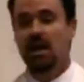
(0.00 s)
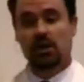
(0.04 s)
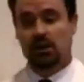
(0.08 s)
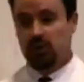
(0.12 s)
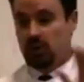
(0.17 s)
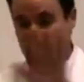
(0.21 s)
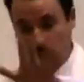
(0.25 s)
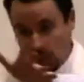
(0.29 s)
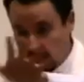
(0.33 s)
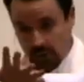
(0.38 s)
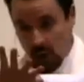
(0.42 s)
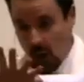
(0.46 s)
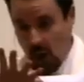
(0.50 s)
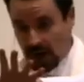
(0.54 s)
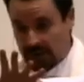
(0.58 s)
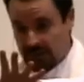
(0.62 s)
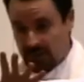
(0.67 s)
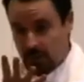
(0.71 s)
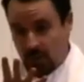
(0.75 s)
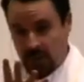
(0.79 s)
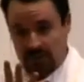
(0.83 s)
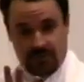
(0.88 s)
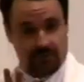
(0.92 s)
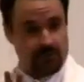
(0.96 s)
"You talk
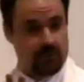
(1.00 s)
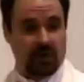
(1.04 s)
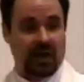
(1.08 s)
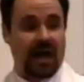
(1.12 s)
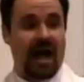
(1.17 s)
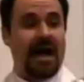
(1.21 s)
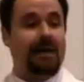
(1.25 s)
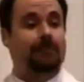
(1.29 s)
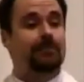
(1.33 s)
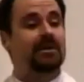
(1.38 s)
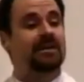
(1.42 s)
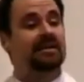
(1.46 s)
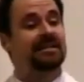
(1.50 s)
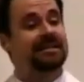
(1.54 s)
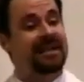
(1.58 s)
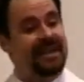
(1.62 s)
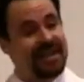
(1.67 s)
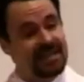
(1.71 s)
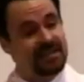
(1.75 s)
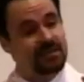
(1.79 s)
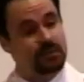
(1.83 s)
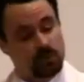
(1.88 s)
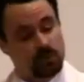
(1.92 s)
to us for God because his